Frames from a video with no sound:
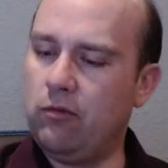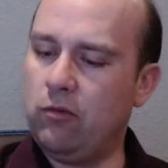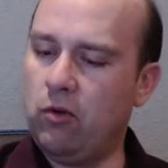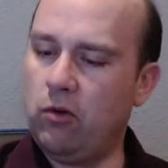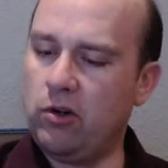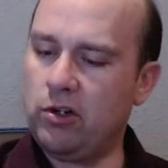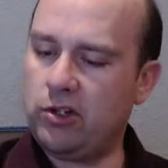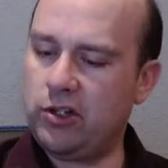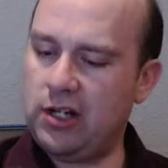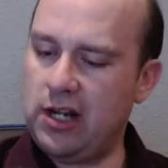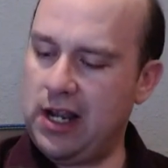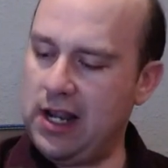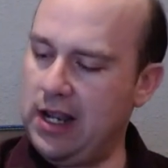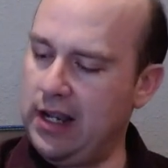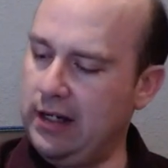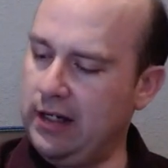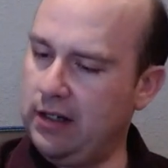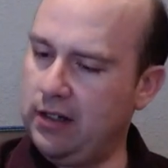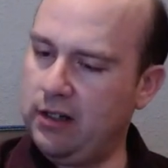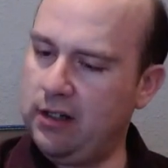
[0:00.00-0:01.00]

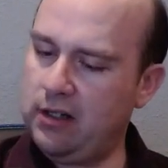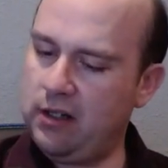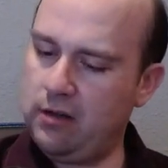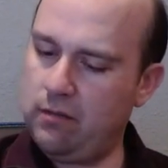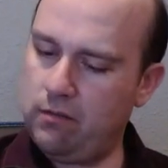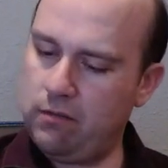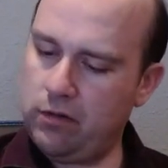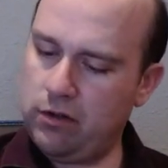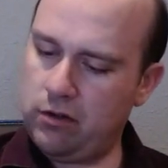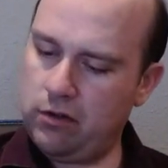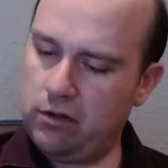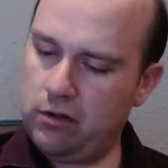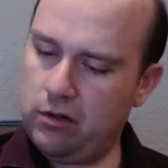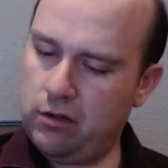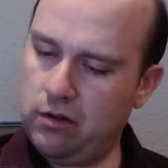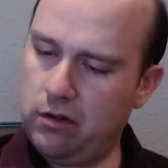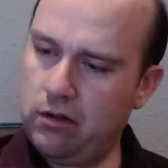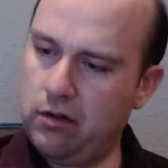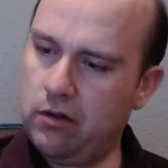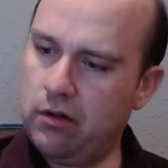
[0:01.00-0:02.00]
Rorschach
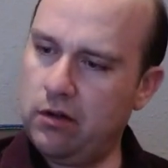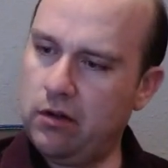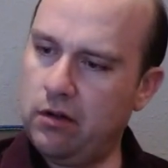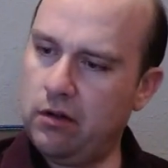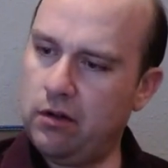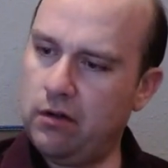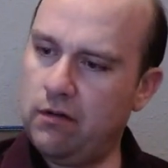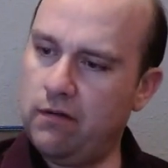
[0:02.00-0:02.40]
number